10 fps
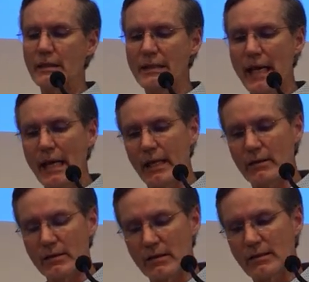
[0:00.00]

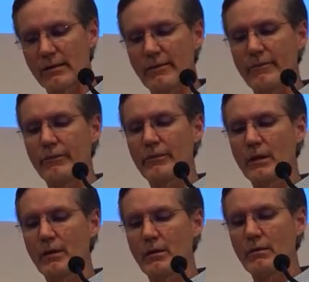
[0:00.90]
sins
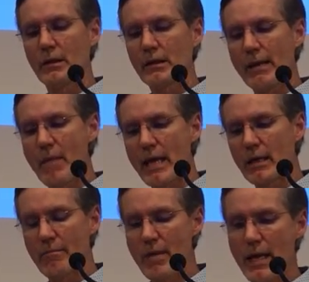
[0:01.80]
that they may
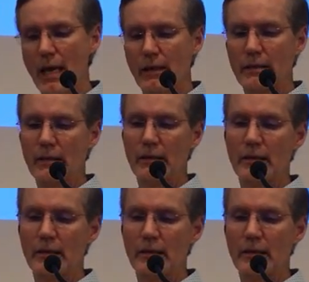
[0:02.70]
commit.